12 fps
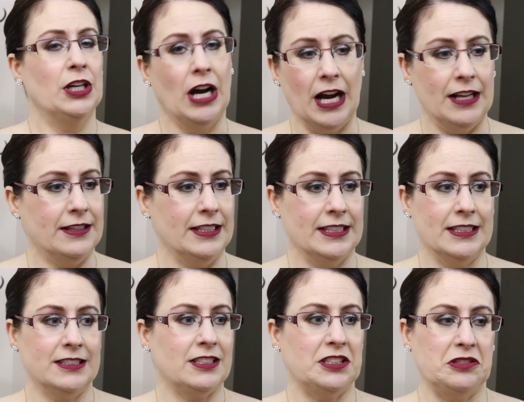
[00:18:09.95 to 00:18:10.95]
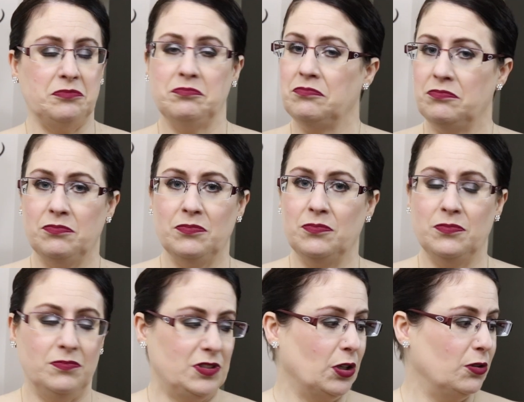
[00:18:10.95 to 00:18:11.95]
I think it's
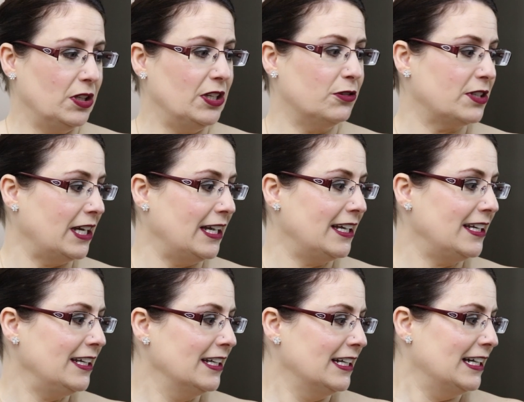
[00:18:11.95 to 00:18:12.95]
totally okay.